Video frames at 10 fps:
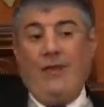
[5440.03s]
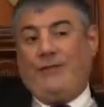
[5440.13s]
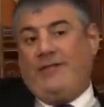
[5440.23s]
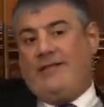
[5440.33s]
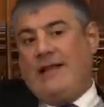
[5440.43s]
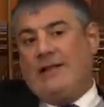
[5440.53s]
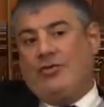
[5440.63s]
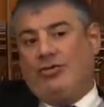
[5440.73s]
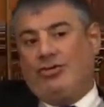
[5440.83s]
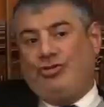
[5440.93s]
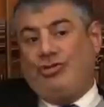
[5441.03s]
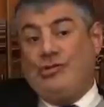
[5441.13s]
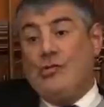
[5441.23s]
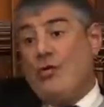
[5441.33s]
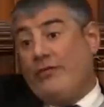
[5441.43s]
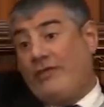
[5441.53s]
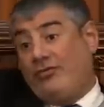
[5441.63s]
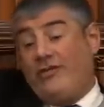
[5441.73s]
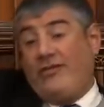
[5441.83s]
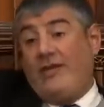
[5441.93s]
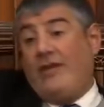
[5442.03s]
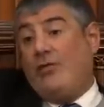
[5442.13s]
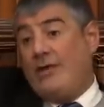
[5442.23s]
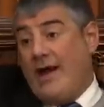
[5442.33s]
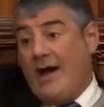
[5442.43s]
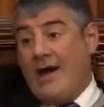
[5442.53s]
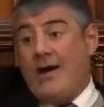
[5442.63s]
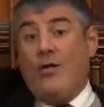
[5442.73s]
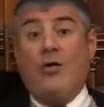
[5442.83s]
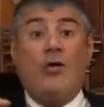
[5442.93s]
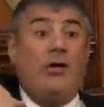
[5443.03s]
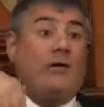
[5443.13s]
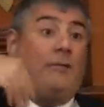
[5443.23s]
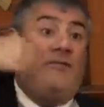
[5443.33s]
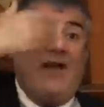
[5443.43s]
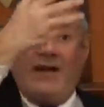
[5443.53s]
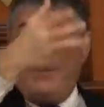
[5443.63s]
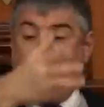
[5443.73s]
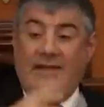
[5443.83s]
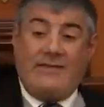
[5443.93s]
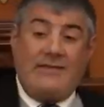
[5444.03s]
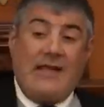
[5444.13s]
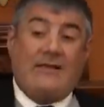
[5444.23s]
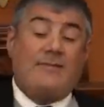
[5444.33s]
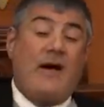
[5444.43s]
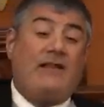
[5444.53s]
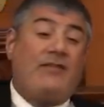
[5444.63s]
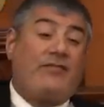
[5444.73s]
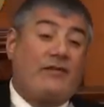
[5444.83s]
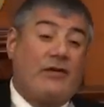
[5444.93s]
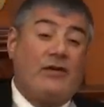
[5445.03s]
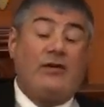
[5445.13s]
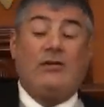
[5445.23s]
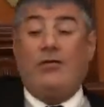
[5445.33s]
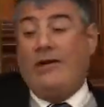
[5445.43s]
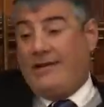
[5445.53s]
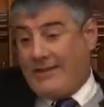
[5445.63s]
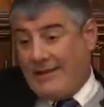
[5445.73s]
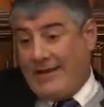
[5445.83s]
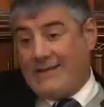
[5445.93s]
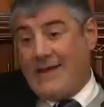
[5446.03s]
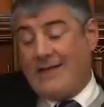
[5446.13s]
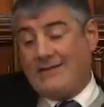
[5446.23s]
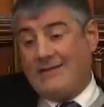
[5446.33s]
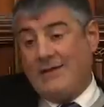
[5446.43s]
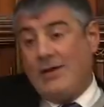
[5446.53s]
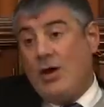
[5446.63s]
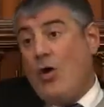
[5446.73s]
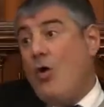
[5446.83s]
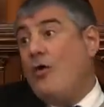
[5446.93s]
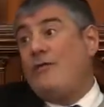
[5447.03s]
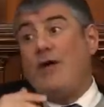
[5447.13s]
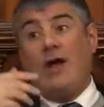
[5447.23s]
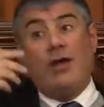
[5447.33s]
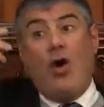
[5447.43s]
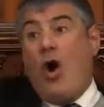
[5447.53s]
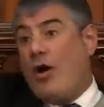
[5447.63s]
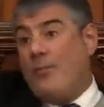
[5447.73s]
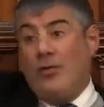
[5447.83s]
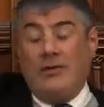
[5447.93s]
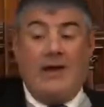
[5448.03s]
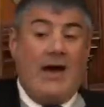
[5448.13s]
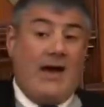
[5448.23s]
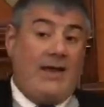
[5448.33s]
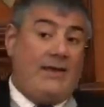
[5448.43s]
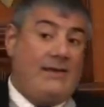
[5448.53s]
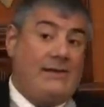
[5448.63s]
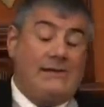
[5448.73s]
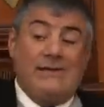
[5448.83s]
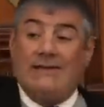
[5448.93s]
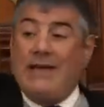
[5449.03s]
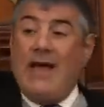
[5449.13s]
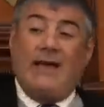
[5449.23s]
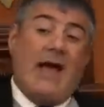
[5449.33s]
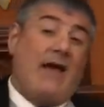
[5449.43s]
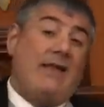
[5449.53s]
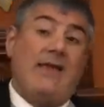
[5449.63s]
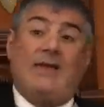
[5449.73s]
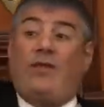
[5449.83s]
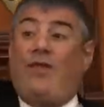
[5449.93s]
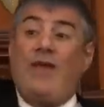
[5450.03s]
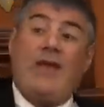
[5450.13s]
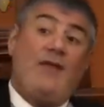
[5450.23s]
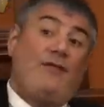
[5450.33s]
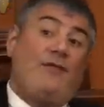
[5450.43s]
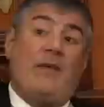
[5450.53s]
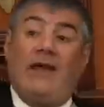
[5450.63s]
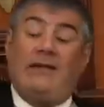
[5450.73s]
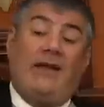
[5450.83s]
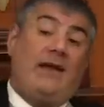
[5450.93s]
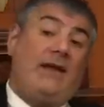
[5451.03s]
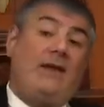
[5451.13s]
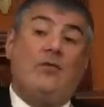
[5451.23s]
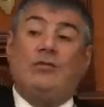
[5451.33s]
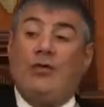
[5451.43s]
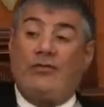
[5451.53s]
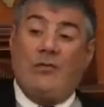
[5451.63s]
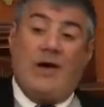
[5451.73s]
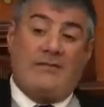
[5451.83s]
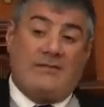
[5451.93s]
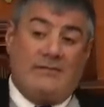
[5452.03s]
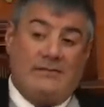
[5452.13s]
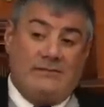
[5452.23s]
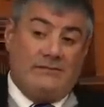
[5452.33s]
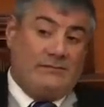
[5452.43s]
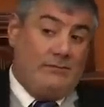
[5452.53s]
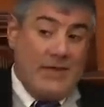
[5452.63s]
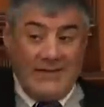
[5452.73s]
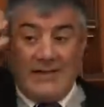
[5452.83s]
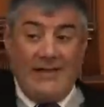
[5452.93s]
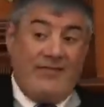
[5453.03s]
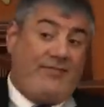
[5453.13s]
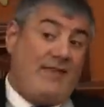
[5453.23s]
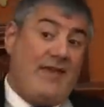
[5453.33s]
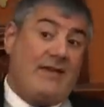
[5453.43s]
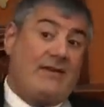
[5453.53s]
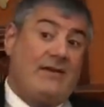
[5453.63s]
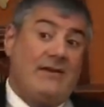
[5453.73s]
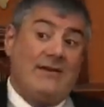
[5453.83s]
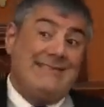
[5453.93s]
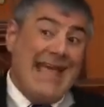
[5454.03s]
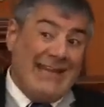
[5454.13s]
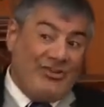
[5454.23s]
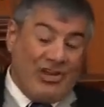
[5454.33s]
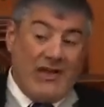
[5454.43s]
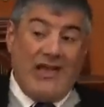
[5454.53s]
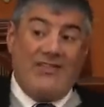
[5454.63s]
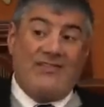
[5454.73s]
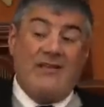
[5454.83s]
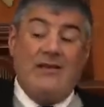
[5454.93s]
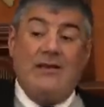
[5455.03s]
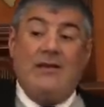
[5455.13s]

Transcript: If it's an non-kosher shidduch, such as a goya, or a very bad, not modest girl, or anything like that, or a very horrible guy, drug addict, thief, murderer, who knows what, mentally sick, dangerous,